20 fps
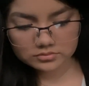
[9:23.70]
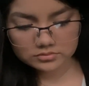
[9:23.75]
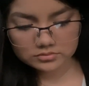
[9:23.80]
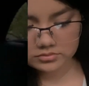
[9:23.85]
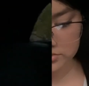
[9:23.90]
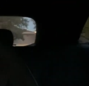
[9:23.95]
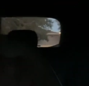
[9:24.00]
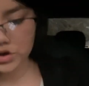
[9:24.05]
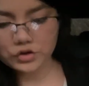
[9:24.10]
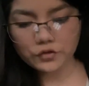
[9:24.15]

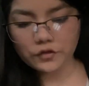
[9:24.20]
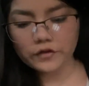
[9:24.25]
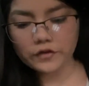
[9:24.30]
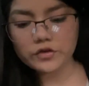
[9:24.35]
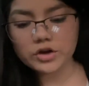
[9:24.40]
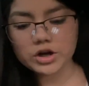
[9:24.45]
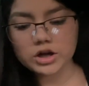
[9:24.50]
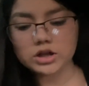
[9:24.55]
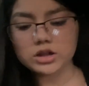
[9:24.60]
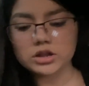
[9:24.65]
What's your
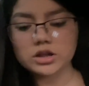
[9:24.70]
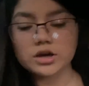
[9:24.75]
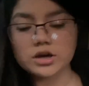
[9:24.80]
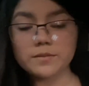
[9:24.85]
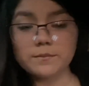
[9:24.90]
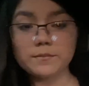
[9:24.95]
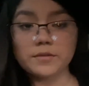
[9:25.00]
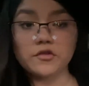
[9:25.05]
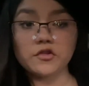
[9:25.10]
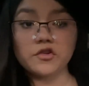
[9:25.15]
favorite color?
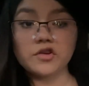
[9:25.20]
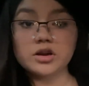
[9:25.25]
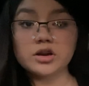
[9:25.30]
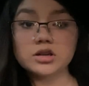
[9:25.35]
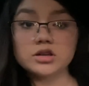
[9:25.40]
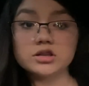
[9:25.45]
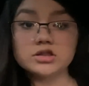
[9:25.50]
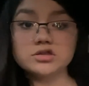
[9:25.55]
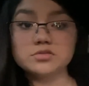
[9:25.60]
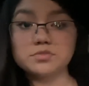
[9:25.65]
My favorite
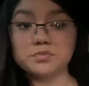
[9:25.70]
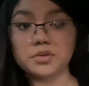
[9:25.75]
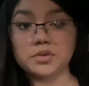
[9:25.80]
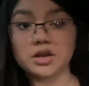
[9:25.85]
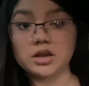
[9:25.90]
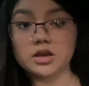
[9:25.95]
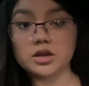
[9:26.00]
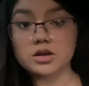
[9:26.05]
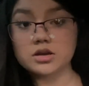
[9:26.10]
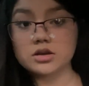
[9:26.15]
color is
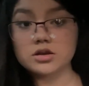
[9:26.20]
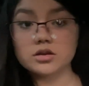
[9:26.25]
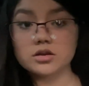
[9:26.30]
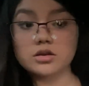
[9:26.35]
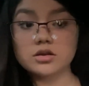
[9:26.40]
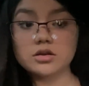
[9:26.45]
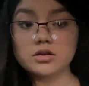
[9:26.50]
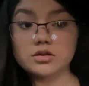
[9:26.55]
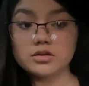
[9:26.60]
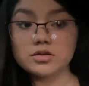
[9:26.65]
pink.
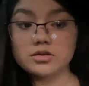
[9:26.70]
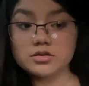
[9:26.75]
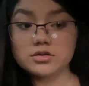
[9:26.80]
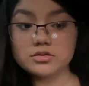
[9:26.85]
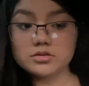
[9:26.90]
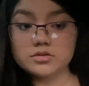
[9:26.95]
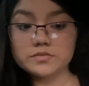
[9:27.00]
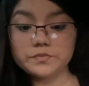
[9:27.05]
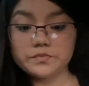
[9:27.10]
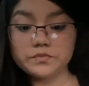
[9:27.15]

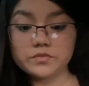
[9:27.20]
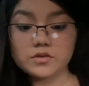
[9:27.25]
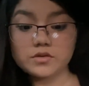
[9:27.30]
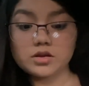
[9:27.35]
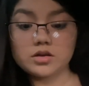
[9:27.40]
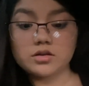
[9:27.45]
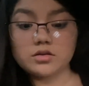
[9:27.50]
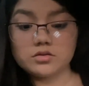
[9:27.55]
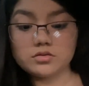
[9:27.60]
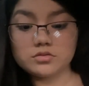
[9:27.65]

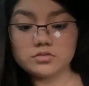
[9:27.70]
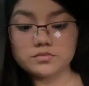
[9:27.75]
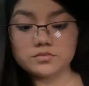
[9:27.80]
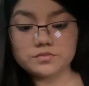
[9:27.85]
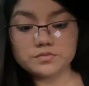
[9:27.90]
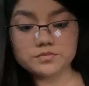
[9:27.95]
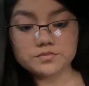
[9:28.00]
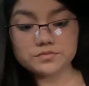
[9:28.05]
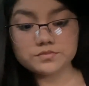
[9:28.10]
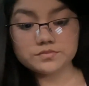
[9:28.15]
I
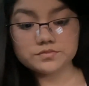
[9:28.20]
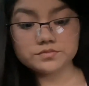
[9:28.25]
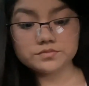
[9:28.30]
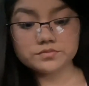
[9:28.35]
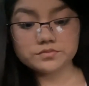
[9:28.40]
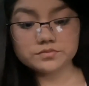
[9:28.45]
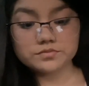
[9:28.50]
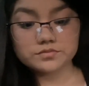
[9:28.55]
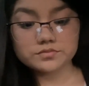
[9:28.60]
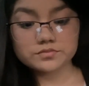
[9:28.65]
don't
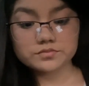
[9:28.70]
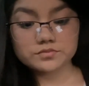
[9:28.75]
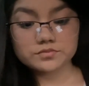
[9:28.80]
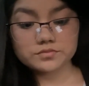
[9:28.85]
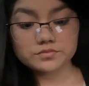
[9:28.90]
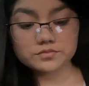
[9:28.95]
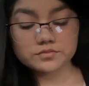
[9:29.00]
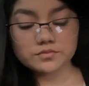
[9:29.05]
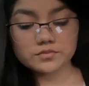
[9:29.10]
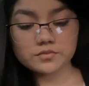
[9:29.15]

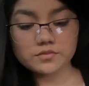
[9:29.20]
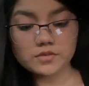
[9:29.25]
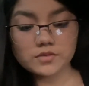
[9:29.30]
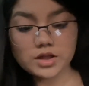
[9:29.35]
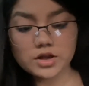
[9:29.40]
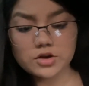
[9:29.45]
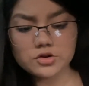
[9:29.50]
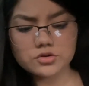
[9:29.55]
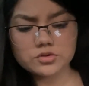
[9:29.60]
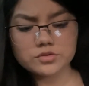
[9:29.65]

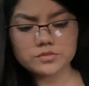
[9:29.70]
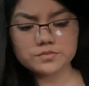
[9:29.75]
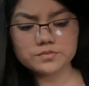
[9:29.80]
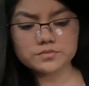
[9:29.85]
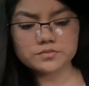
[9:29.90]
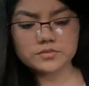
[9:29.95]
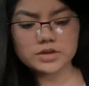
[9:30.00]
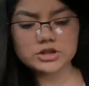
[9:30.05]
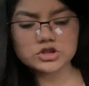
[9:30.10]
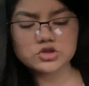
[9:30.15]
know.
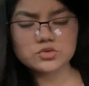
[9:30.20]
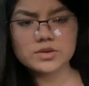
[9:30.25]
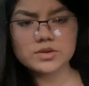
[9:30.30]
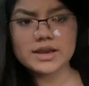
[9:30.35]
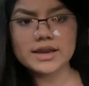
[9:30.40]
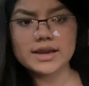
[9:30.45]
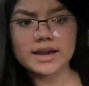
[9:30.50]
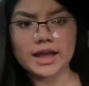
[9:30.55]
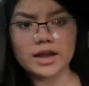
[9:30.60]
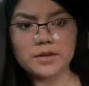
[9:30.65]
I just
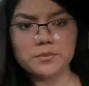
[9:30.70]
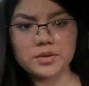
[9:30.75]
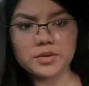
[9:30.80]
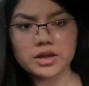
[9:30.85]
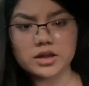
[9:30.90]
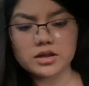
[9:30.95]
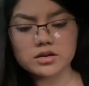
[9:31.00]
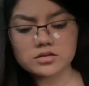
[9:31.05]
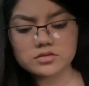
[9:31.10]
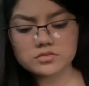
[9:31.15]
really like
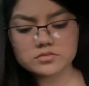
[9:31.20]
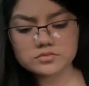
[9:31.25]
pink.